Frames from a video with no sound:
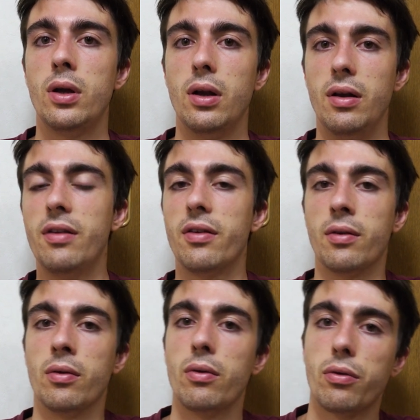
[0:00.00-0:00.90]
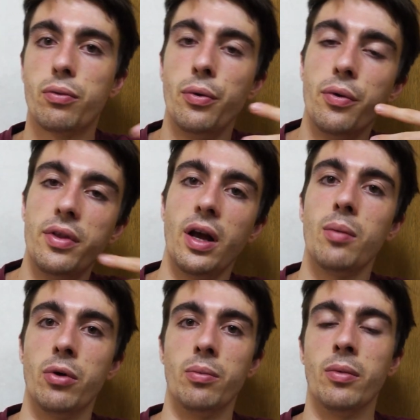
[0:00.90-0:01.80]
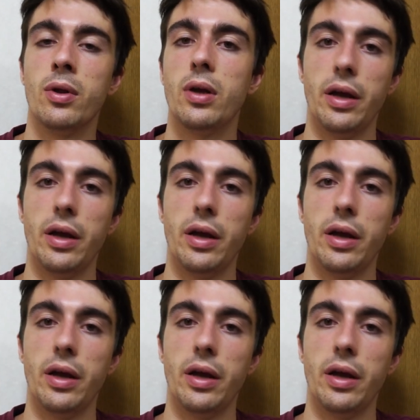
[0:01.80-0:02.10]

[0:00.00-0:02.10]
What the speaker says: listen through the album,